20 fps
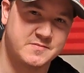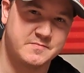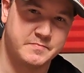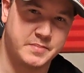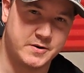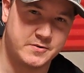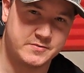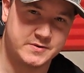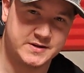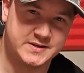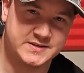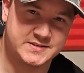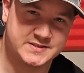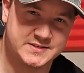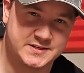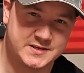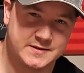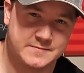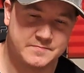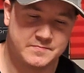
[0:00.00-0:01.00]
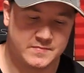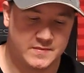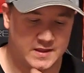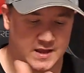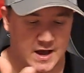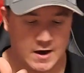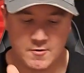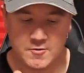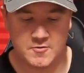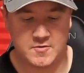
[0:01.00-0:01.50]
component,
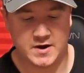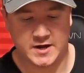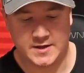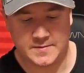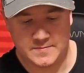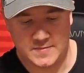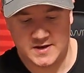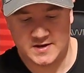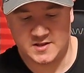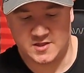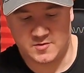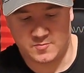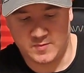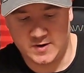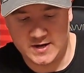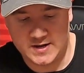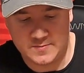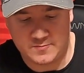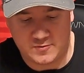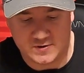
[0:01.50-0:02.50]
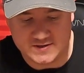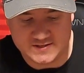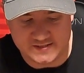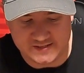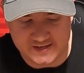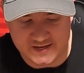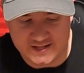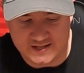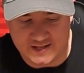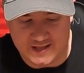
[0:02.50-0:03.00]
I would recommend 3D
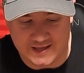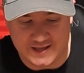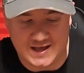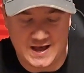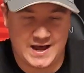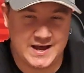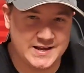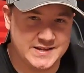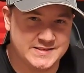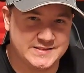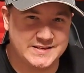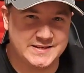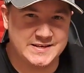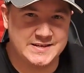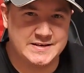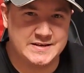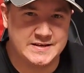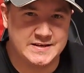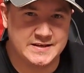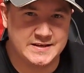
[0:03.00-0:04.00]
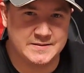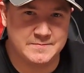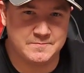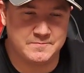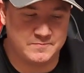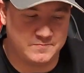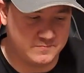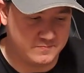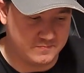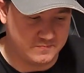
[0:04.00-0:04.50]
printing it like I did.
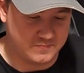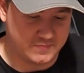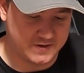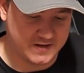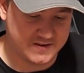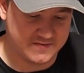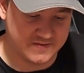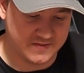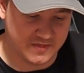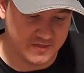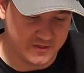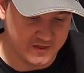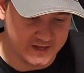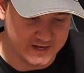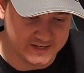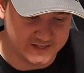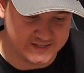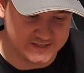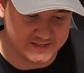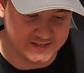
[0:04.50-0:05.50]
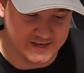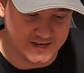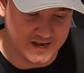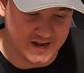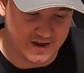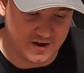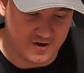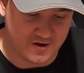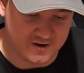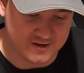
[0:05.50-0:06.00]
But even this can
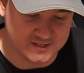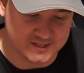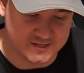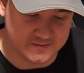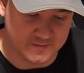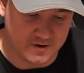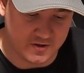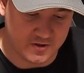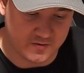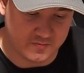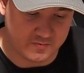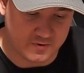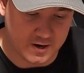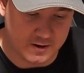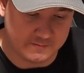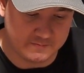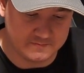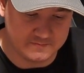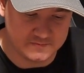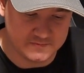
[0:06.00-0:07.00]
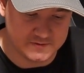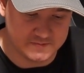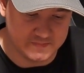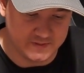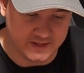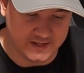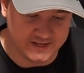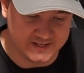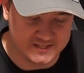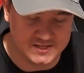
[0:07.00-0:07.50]
cause some other problems.
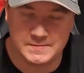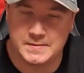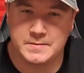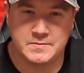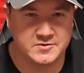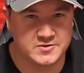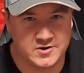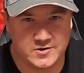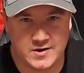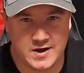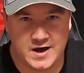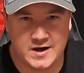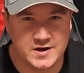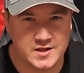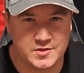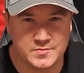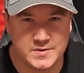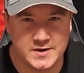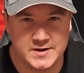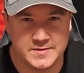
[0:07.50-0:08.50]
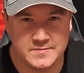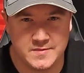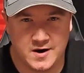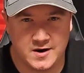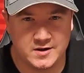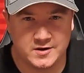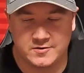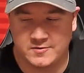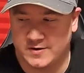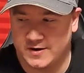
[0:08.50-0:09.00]
Like, some people don't know how to 3D
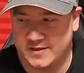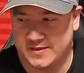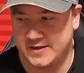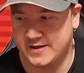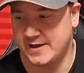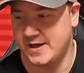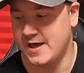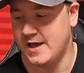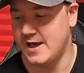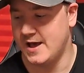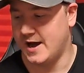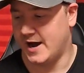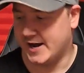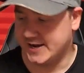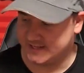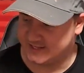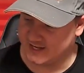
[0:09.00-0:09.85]
model or anything. I